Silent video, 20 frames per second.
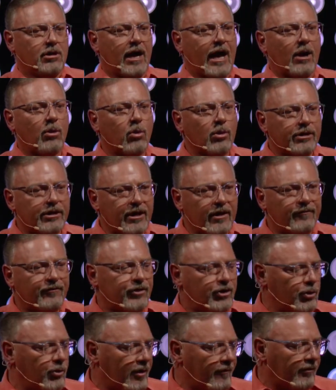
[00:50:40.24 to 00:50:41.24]
I will give
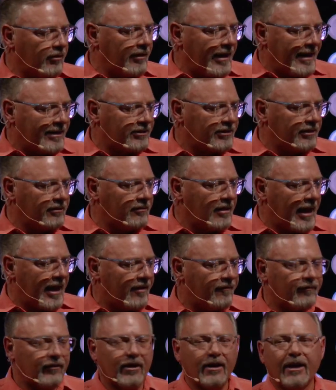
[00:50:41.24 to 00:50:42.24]
to you everlasting
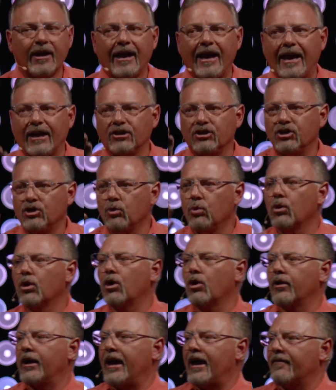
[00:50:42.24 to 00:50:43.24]
life, and you will
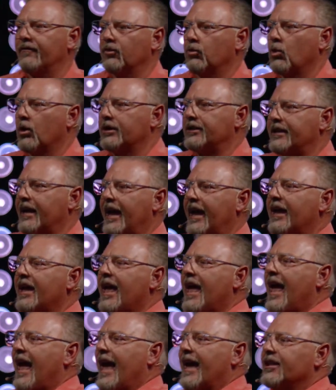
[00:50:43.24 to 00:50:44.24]
go to heaven one day,
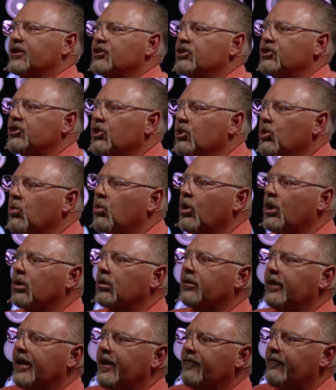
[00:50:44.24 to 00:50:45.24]
and you will
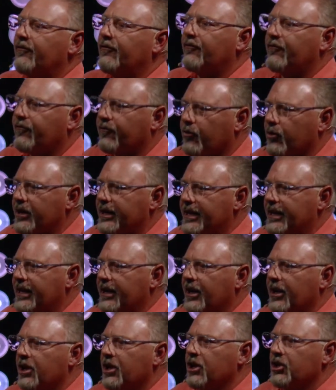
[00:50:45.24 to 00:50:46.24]
live free,
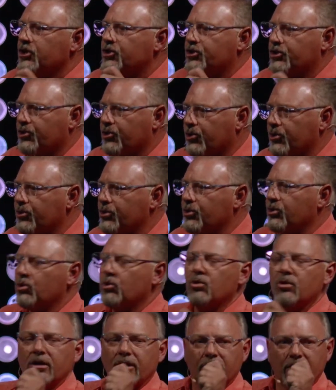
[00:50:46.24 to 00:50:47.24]

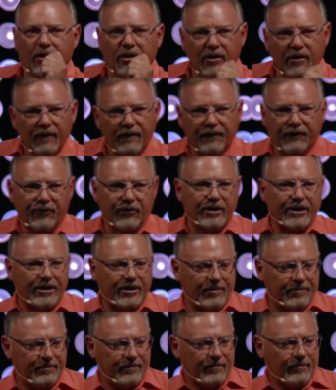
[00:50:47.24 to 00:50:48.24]
true
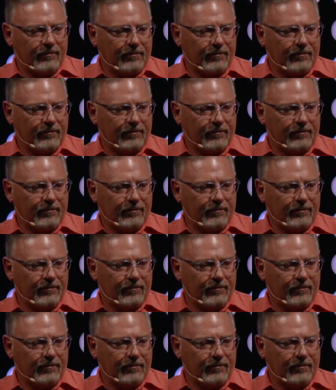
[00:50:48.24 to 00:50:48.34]
freedom.